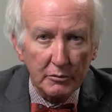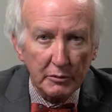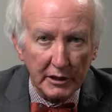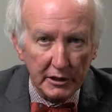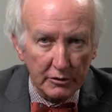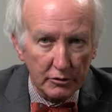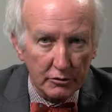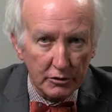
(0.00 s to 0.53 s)
We
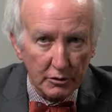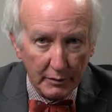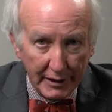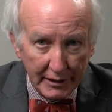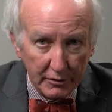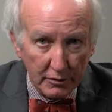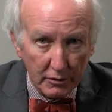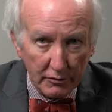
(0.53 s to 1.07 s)
can do
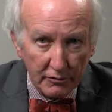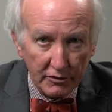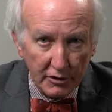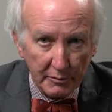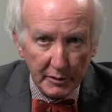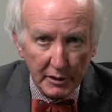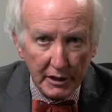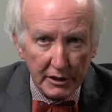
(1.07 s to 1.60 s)
direct nerve
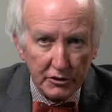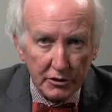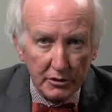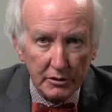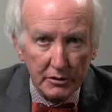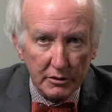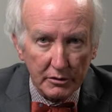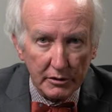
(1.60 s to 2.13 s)

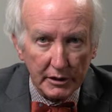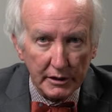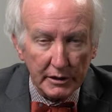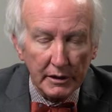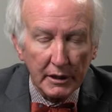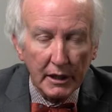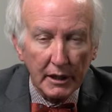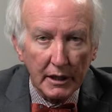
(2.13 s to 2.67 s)
stimulation to
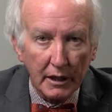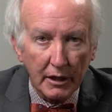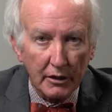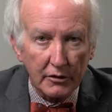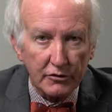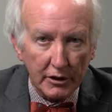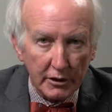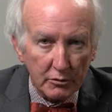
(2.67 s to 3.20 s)
the uh,
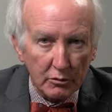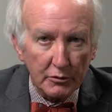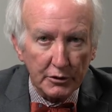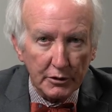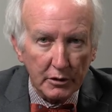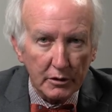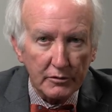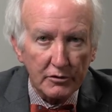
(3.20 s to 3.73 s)
sacral
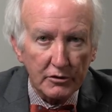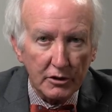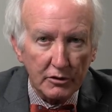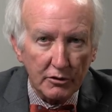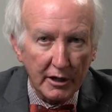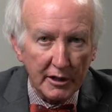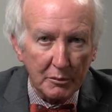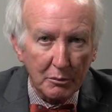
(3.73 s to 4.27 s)
nerves to
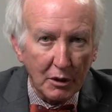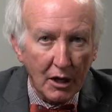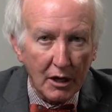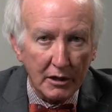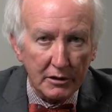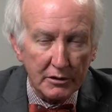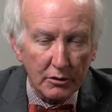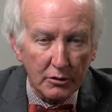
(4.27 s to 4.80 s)
try to
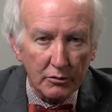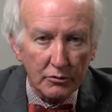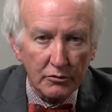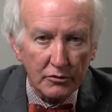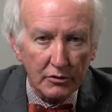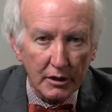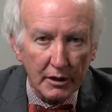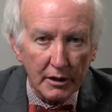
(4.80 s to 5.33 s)
block
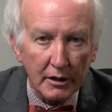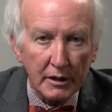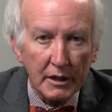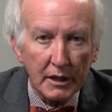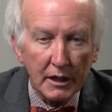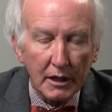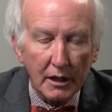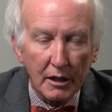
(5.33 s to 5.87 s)
those uh,
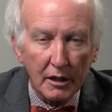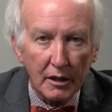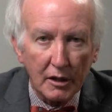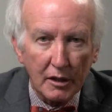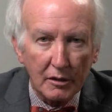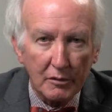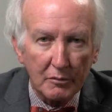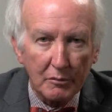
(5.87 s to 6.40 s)

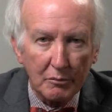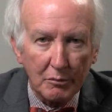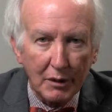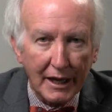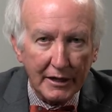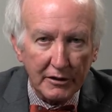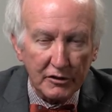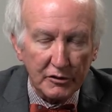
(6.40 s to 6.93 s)
uh,
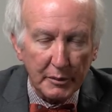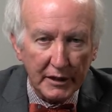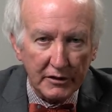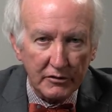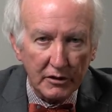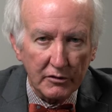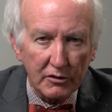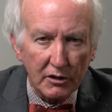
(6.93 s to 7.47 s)
bladder
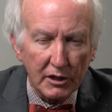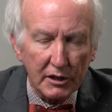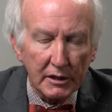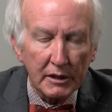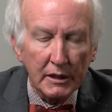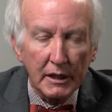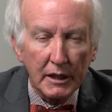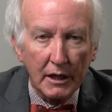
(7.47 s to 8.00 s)

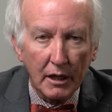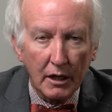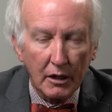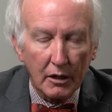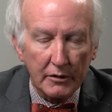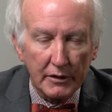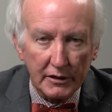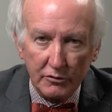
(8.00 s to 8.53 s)
spasticity.
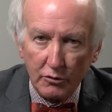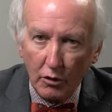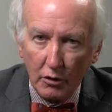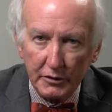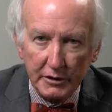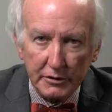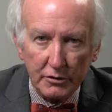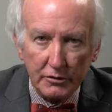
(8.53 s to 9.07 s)
Uh, that's called
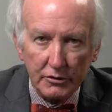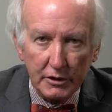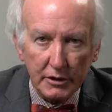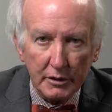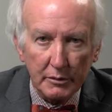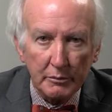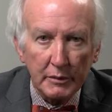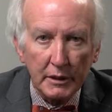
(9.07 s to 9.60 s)

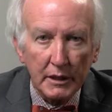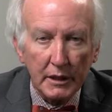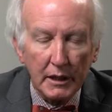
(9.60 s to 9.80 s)
interstim.